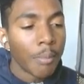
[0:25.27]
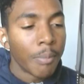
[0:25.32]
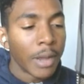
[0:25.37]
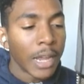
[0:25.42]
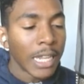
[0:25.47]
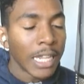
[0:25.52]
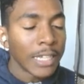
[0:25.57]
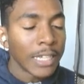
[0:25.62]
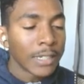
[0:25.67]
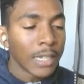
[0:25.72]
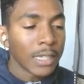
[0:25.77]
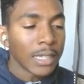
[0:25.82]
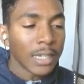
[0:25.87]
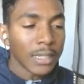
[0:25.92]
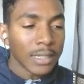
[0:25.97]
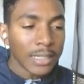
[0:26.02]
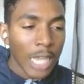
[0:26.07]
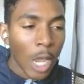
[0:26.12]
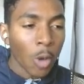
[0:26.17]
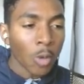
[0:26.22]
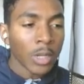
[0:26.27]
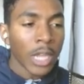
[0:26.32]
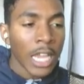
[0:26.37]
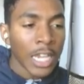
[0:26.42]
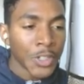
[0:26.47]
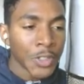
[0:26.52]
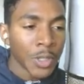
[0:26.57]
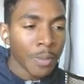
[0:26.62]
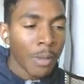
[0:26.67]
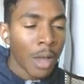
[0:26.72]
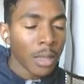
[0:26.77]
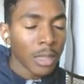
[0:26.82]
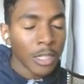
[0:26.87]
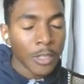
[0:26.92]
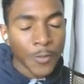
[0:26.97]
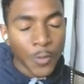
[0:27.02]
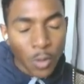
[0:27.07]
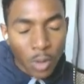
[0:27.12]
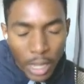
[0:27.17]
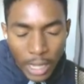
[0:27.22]
but at least it has that sour taste in your mouth. And
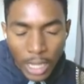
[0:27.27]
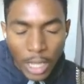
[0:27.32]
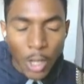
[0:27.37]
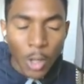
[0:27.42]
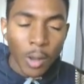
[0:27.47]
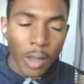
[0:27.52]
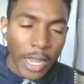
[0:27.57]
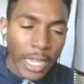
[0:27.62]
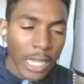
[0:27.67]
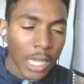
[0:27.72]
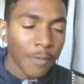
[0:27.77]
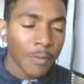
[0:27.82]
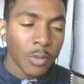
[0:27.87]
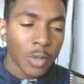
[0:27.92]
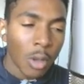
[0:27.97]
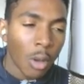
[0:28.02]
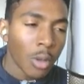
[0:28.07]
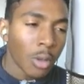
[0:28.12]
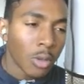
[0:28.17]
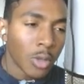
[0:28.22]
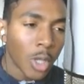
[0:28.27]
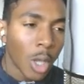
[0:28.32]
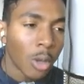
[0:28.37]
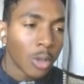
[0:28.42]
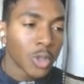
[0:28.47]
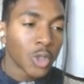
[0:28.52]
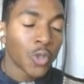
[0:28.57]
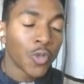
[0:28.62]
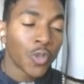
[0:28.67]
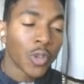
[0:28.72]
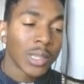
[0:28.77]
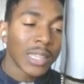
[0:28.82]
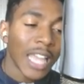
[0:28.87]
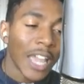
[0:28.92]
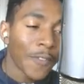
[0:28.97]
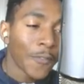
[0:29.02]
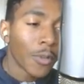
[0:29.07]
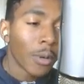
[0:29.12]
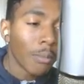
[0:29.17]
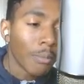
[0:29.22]
if you like it, you like it. If you don't, you don't. So
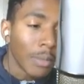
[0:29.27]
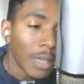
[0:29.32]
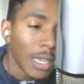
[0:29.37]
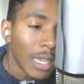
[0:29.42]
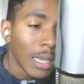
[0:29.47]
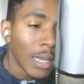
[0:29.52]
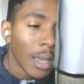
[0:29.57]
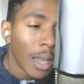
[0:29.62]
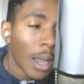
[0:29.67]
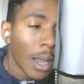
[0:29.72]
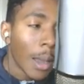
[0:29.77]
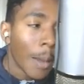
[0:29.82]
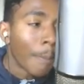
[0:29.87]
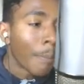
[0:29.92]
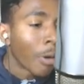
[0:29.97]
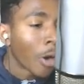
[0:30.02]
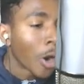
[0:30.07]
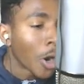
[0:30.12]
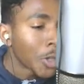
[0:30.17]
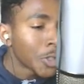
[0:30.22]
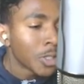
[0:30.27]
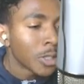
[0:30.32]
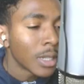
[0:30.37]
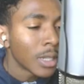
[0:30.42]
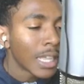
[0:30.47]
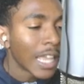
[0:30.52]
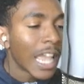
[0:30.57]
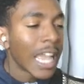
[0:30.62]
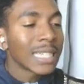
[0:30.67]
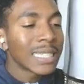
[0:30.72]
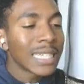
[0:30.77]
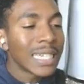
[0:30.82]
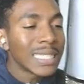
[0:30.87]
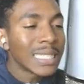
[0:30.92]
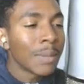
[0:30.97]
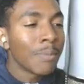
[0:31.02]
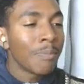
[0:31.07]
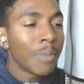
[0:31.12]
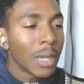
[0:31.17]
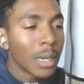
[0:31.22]
for me, personally, it's
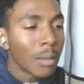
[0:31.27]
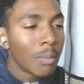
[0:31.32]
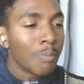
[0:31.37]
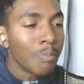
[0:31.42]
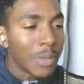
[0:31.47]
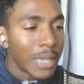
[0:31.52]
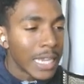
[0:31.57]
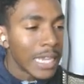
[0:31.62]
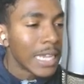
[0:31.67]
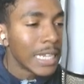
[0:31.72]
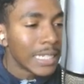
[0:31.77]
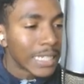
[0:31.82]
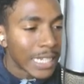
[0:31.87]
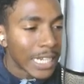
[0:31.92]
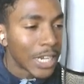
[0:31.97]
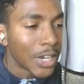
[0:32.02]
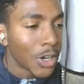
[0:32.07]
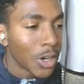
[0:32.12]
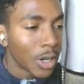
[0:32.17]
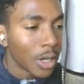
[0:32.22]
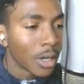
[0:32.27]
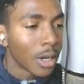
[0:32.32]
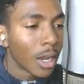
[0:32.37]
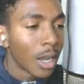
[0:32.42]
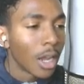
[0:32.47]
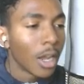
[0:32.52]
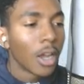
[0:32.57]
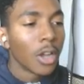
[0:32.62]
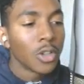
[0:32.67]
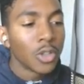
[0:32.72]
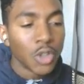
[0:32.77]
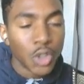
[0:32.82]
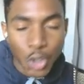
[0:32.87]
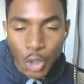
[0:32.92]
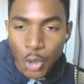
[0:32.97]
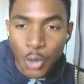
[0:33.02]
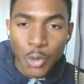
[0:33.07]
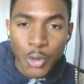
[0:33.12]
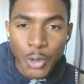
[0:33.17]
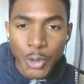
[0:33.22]
about a B tier
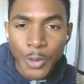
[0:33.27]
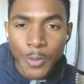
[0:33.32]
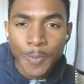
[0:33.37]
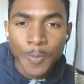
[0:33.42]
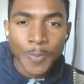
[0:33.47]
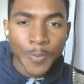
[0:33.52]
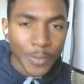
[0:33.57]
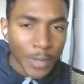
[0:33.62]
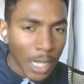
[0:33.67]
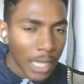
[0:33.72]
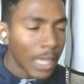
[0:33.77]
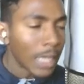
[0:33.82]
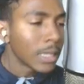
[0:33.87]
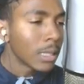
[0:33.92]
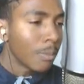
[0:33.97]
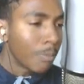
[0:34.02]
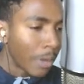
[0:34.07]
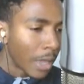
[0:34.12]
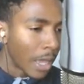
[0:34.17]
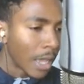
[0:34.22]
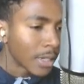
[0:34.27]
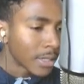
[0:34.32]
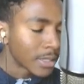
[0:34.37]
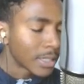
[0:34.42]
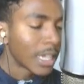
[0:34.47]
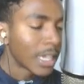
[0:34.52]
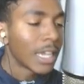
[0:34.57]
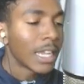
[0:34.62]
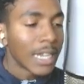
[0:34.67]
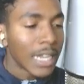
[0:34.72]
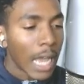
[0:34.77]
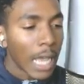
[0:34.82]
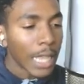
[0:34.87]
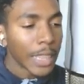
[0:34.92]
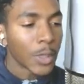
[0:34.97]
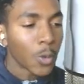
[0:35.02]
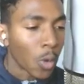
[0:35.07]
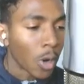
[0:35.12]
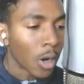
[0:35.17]
juice. Not the best, not the